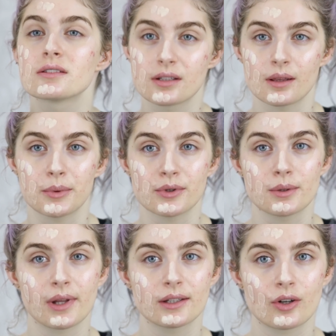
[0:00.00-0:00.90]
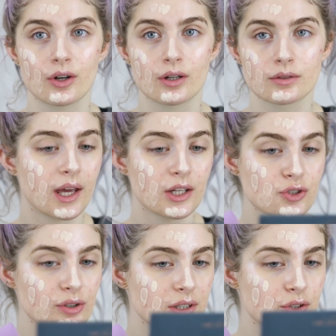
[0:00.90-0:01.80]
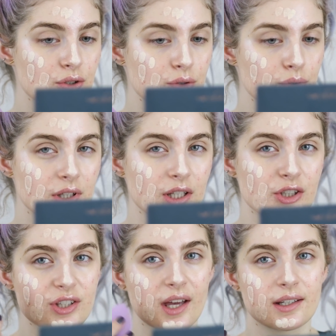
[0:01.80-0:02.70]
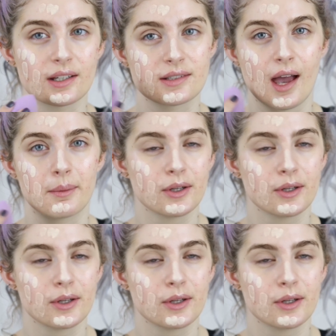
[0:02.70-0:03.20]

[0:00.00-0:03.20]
to the beauty blender. And I usually do each side at a time.